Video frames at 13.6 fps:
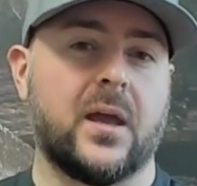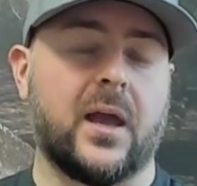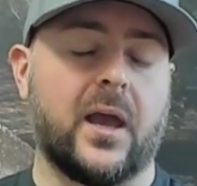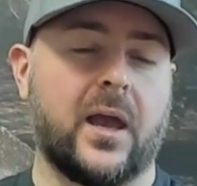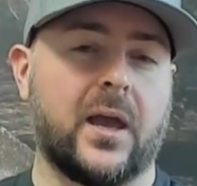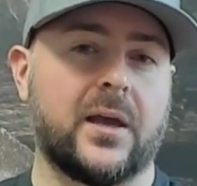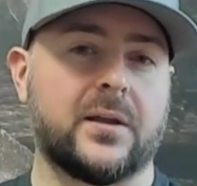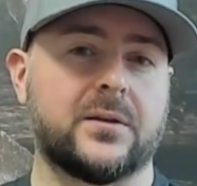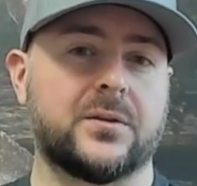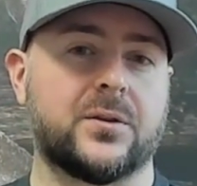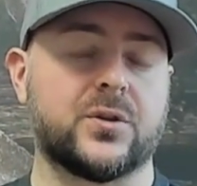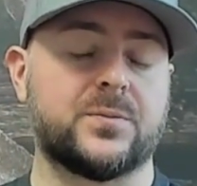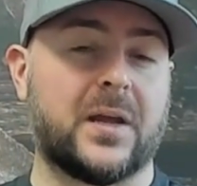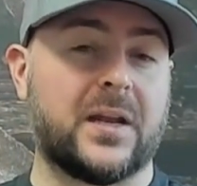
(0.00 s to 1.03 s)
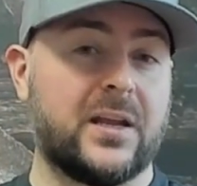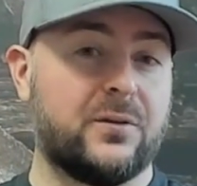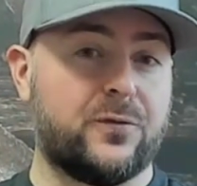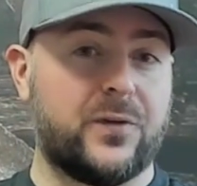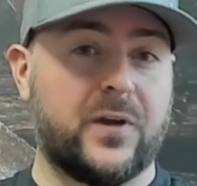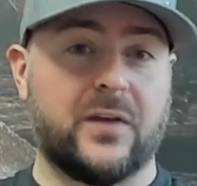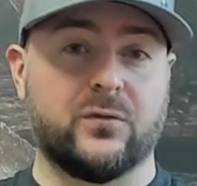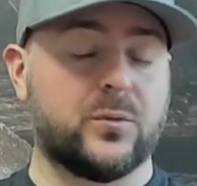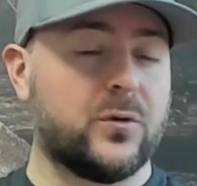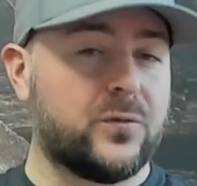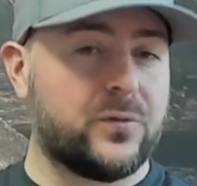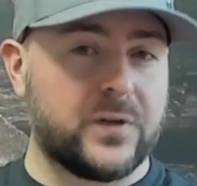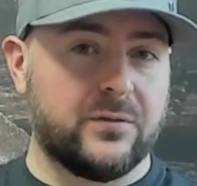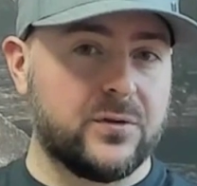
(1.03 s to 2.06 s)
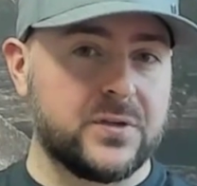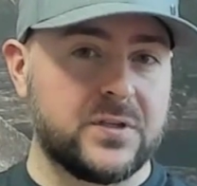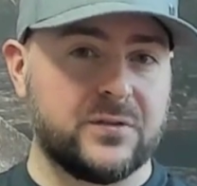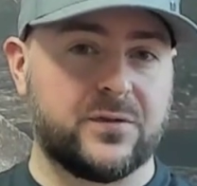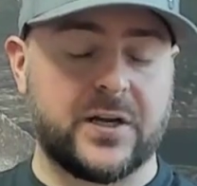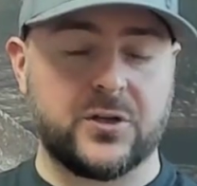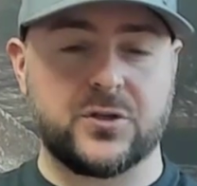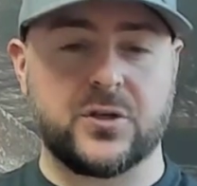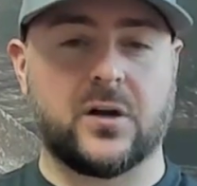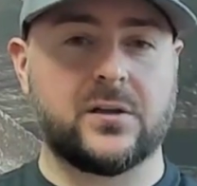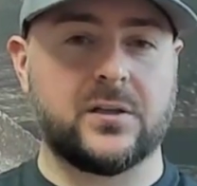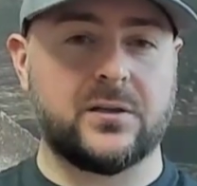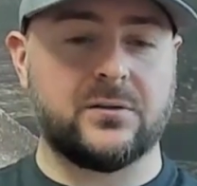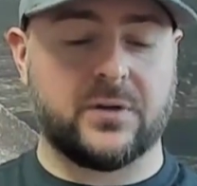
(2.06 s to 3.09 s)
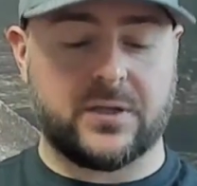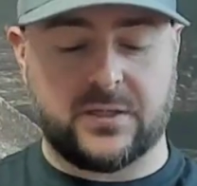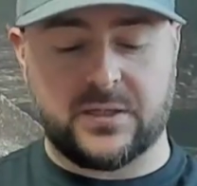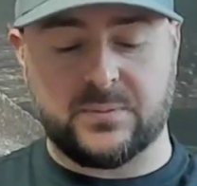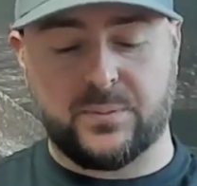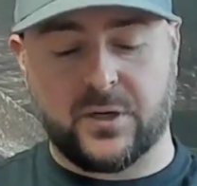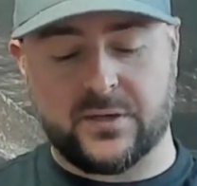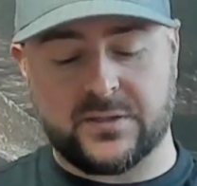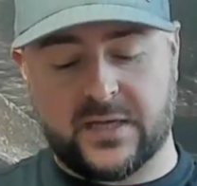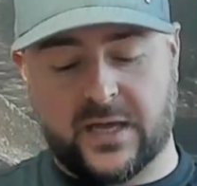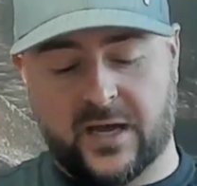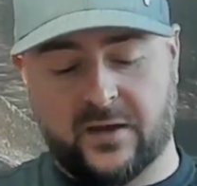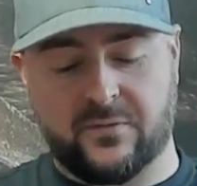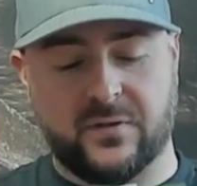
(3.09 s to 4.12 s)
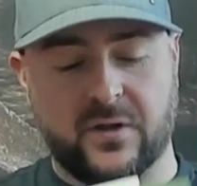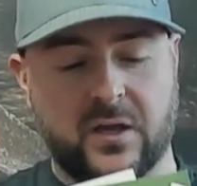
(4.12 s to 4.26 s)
And there's many favorable flavors in fine chocolate, right? These bars have,